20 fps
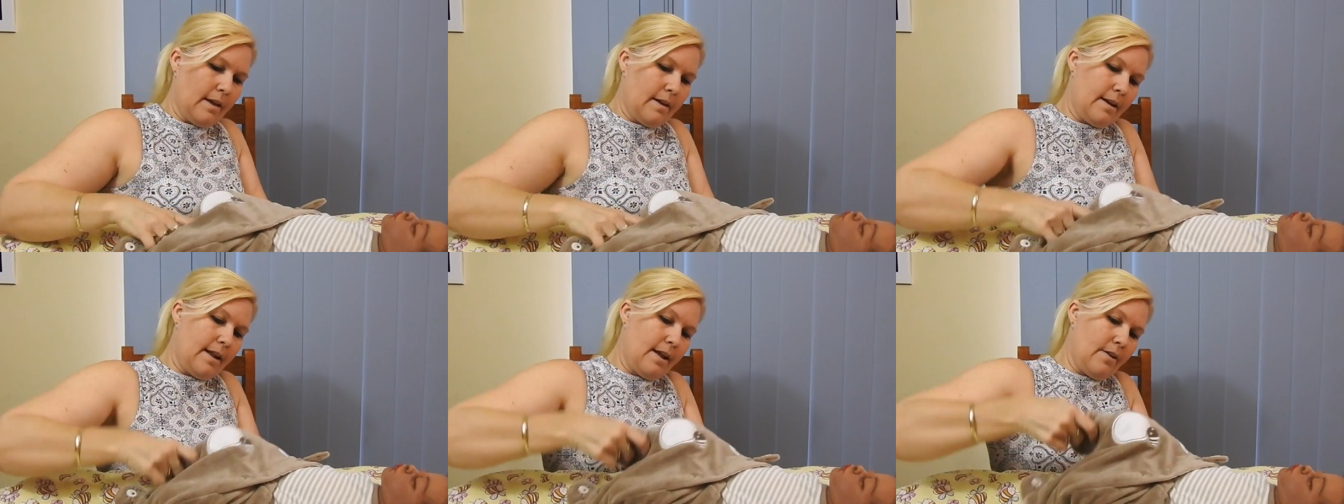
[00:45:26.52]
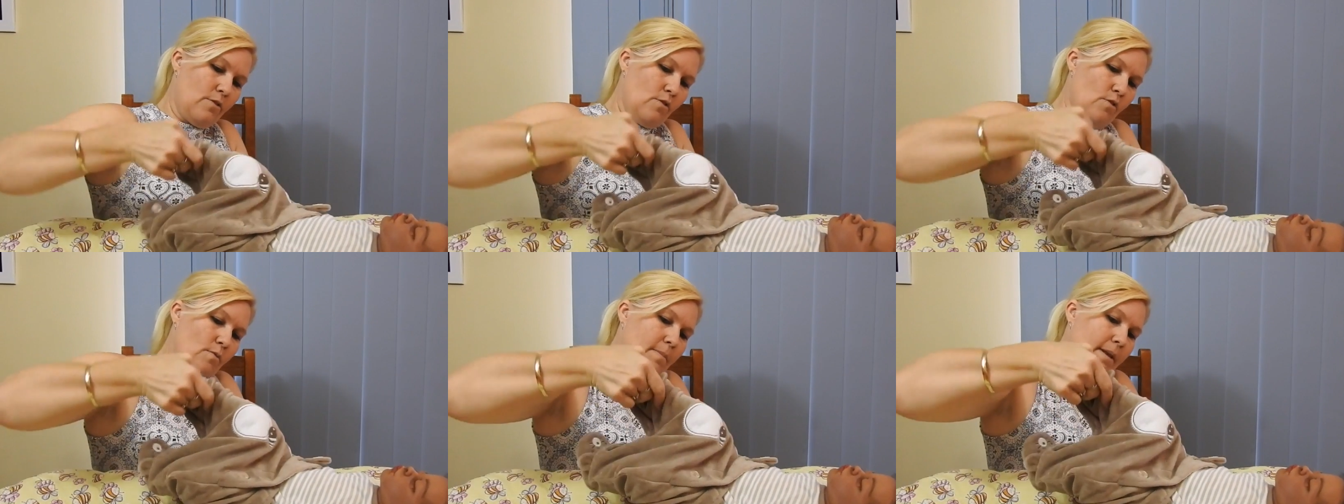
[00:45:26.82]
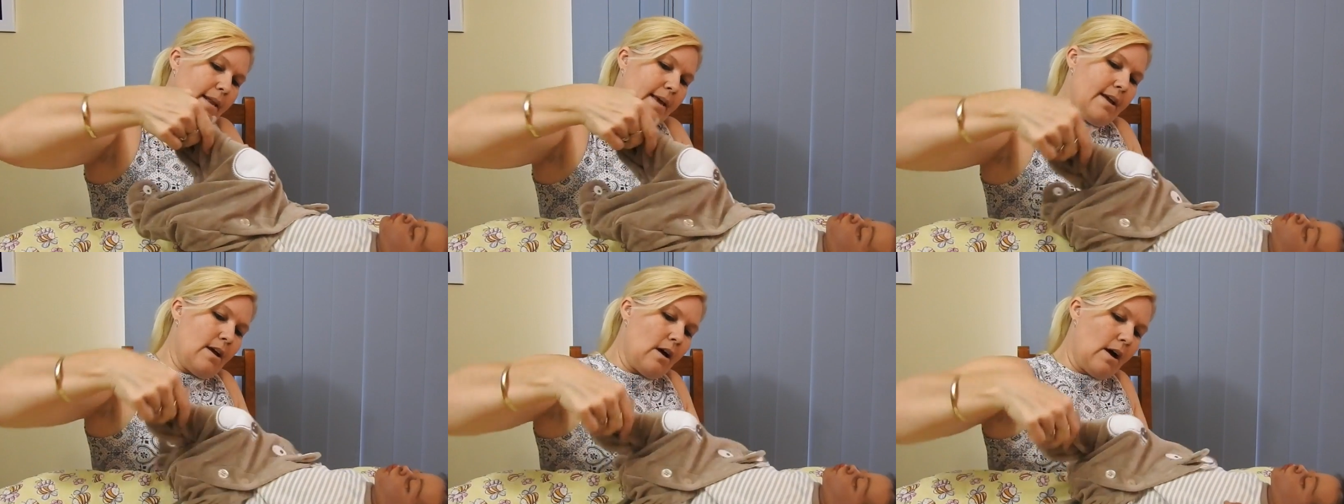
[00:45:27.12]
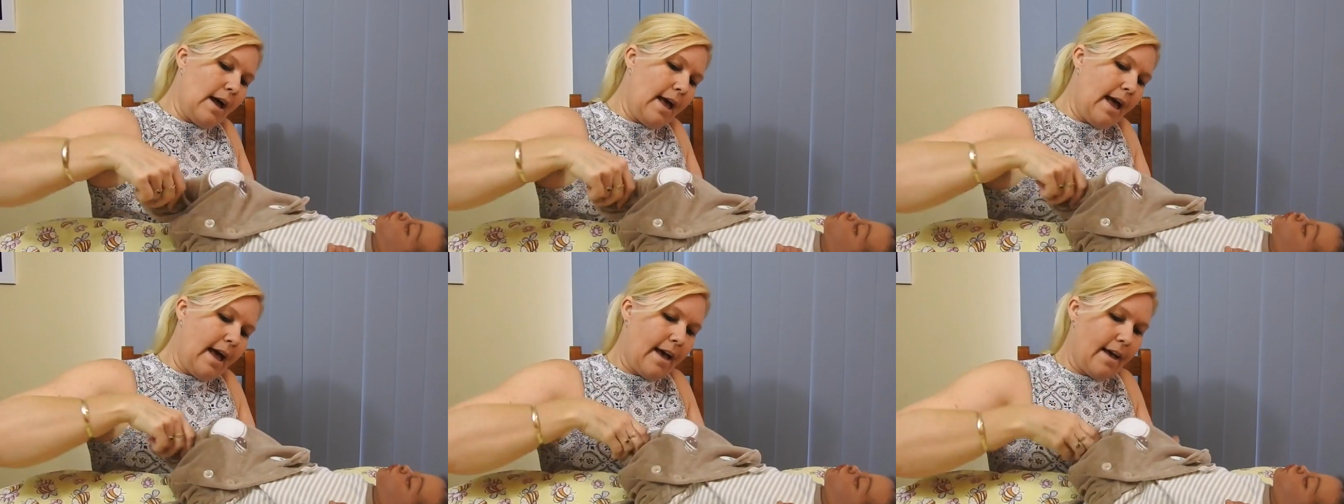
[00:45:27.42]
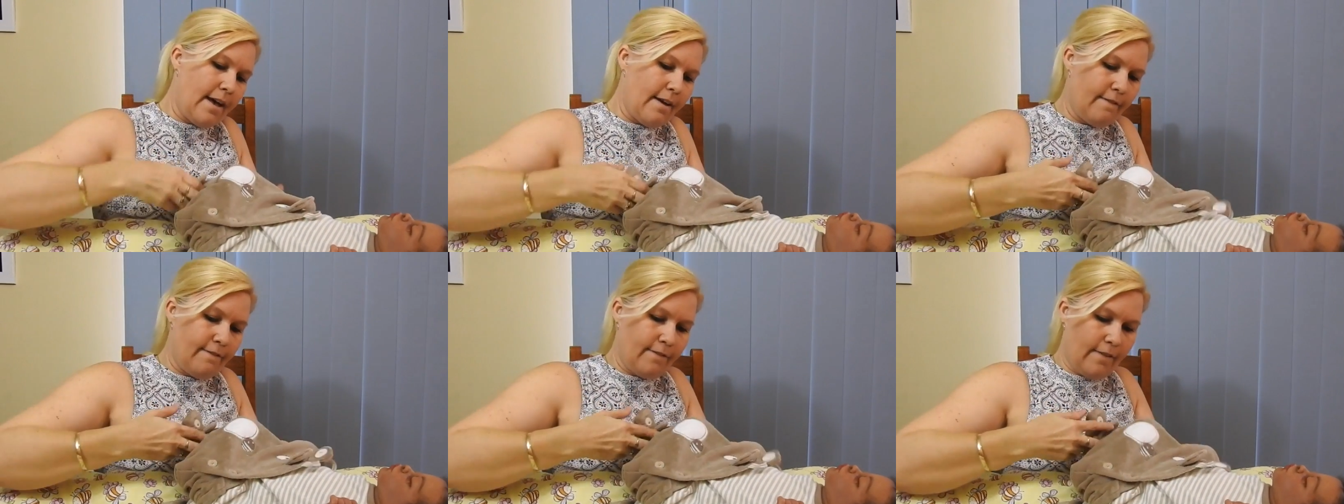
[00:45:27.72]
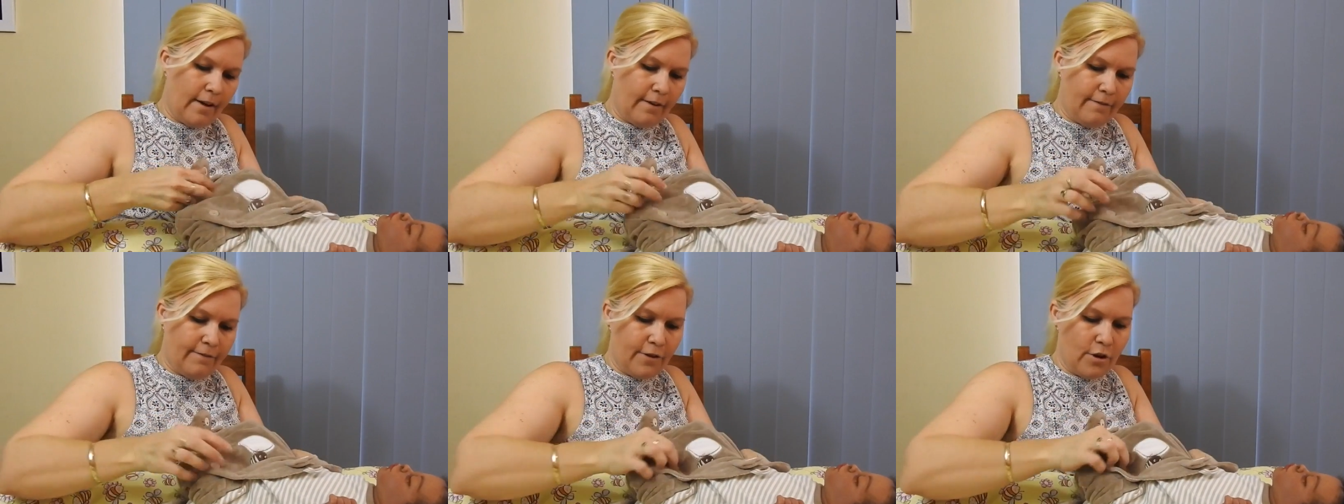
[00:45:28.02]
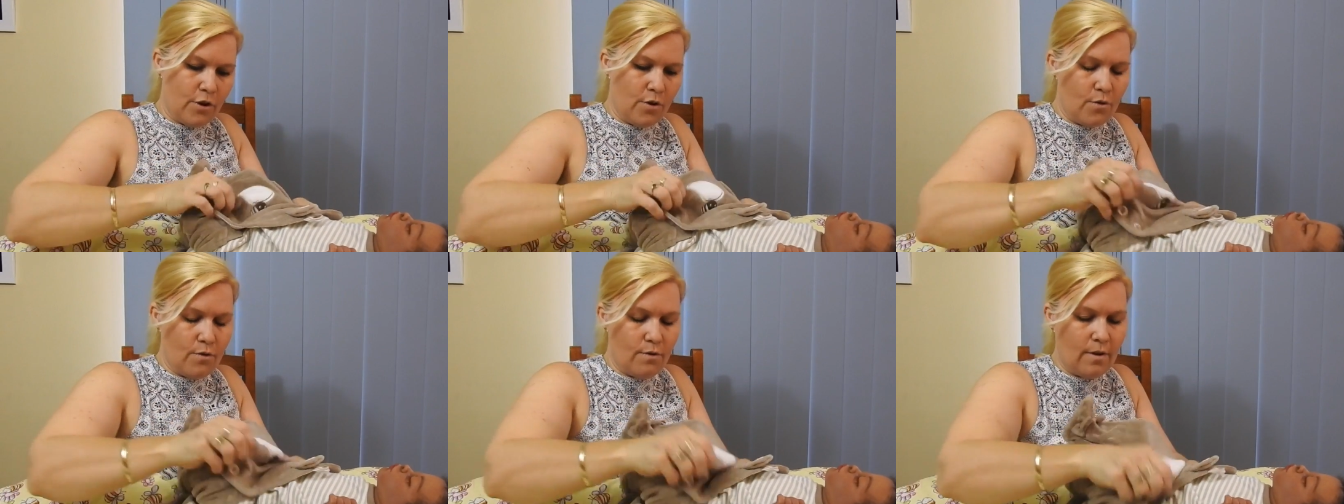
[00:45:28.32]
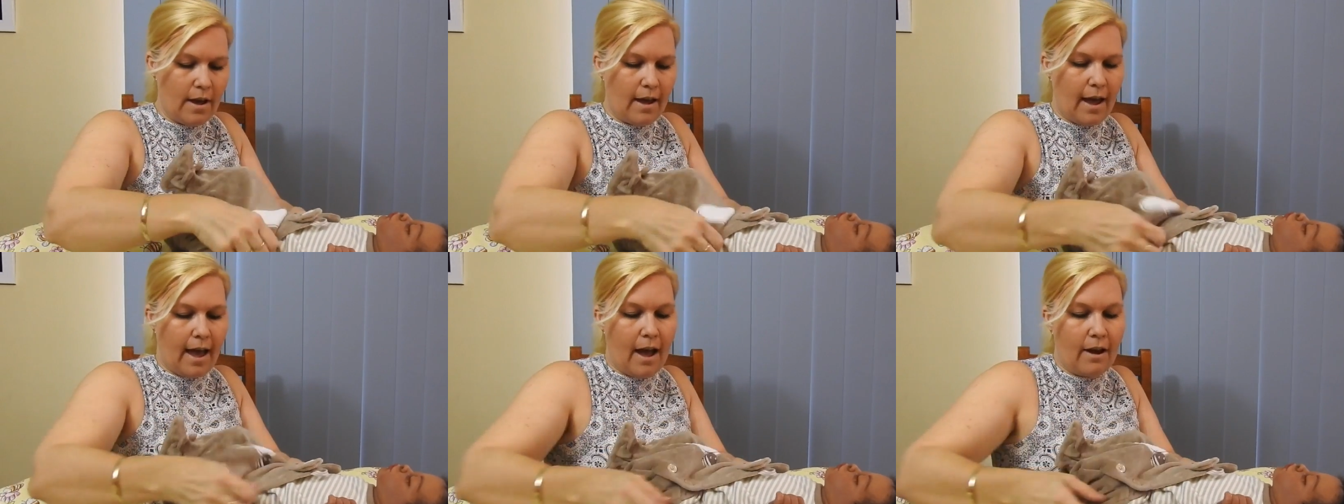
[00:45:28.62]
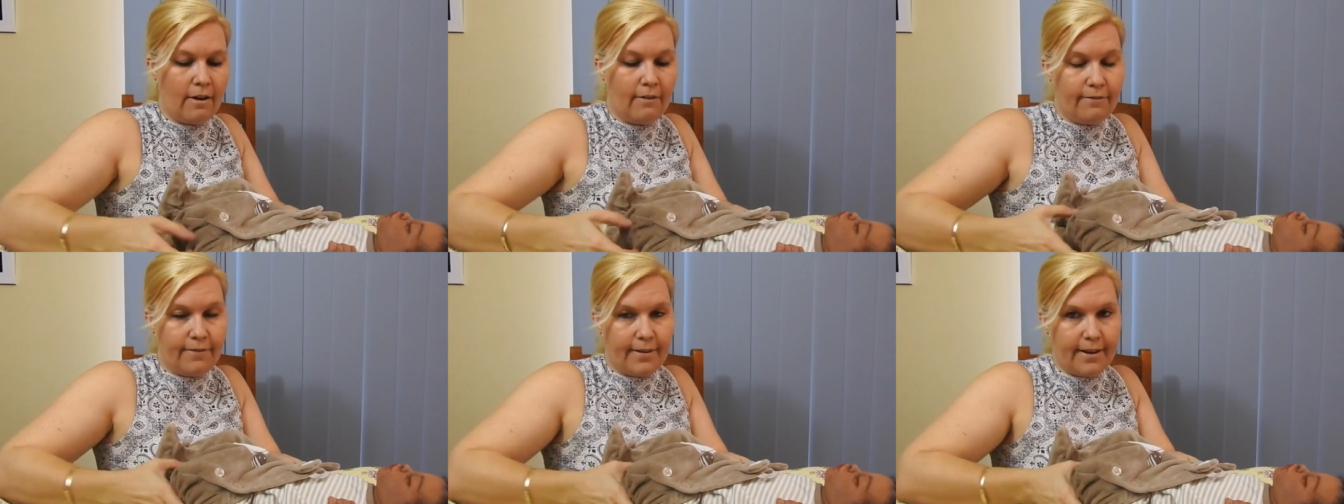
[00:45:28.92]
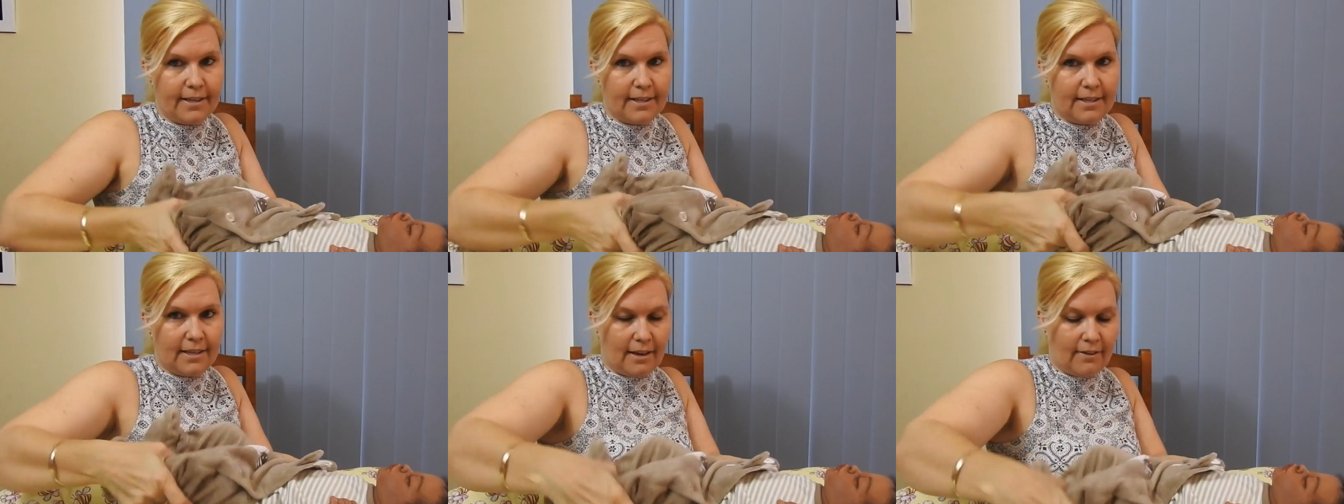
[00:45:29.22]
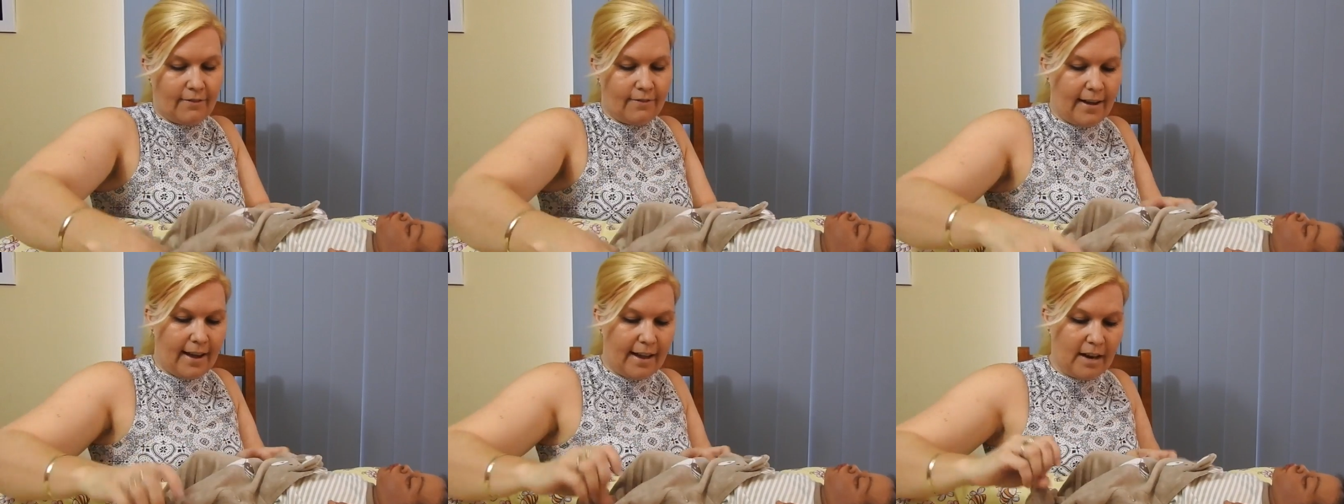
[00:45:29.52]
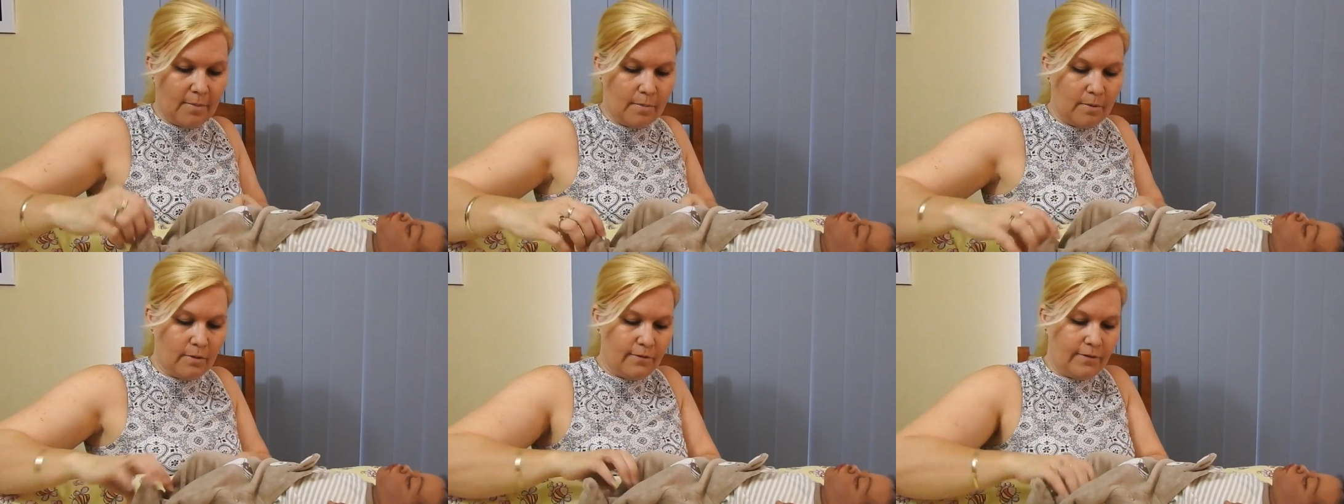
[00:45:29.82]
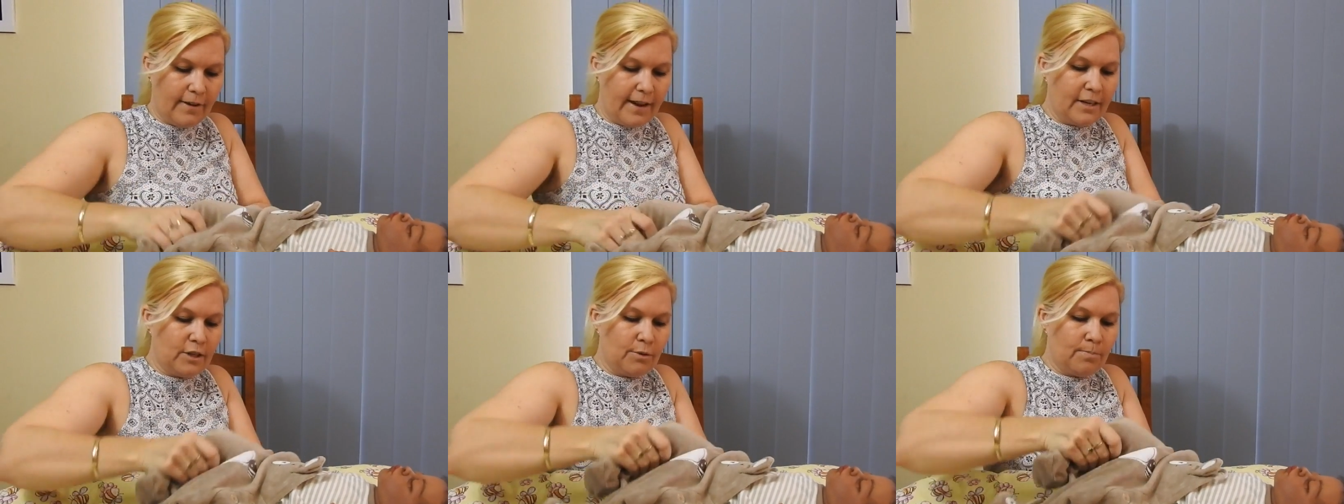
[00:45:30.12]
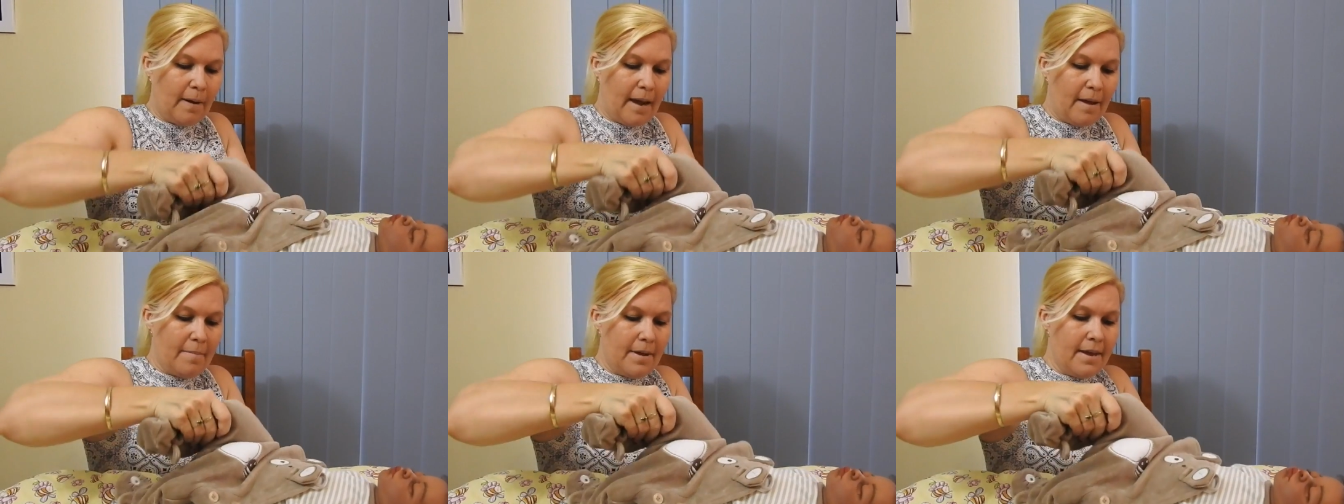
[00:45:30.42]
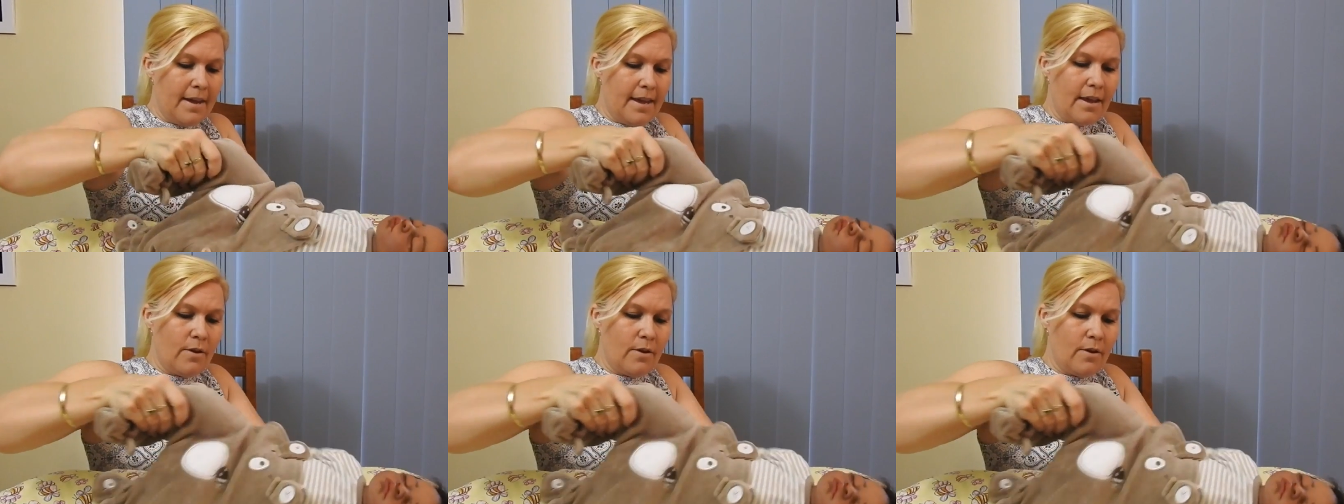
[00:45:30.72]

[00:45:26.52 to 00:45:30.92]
Now normally I have a few outfits available for each baby.